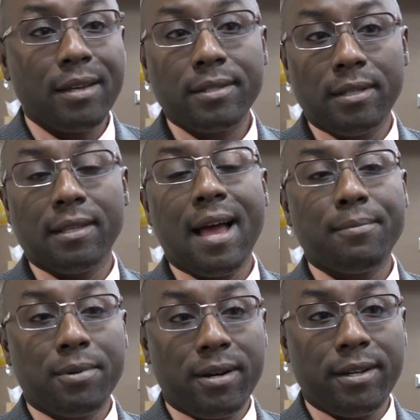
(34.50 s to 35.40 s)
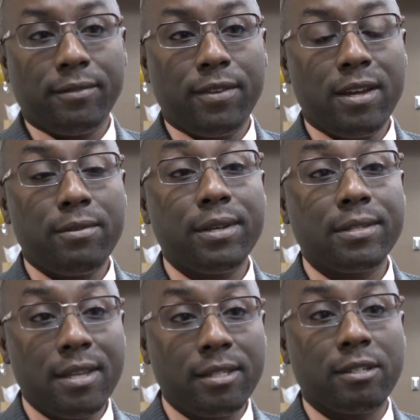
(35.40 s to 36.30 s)
I see the library as very
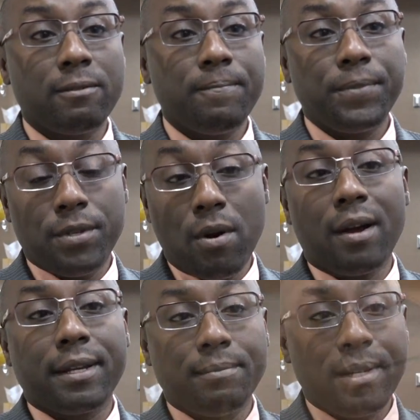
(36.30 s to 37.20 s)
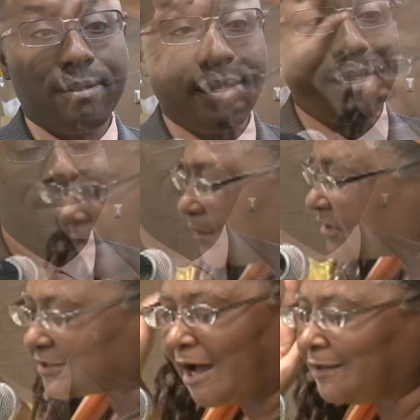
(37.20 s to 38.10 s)
essential to our community.
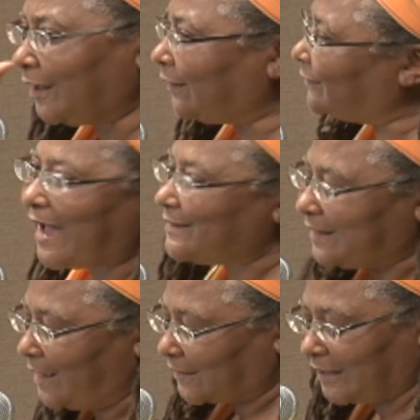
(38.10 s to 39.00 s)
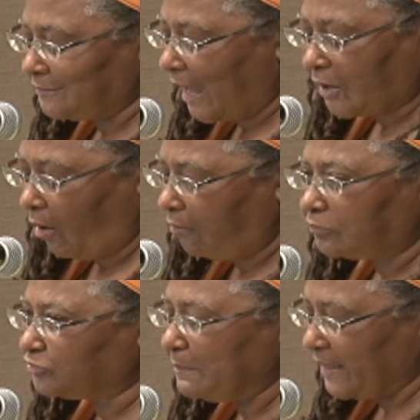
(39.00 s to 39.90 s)
The Scott Candler
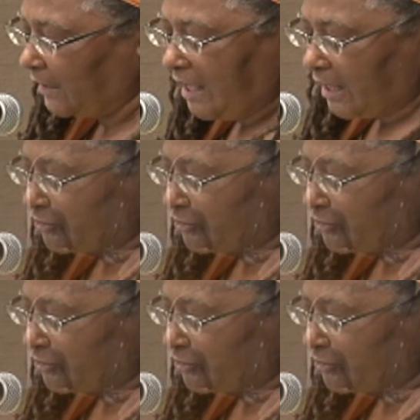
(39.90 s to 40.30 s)
Library has been